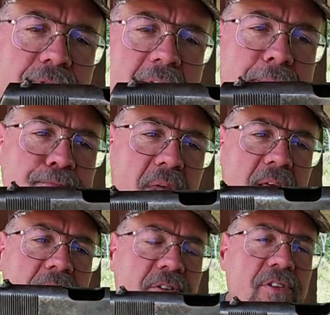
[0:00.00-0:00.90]
frame.
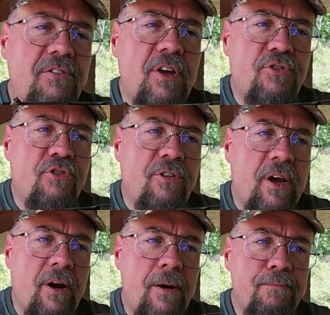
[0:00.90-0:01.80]
This is your
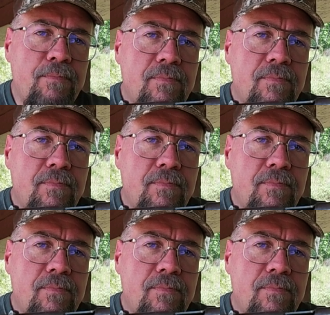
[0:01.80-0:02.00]
trigger.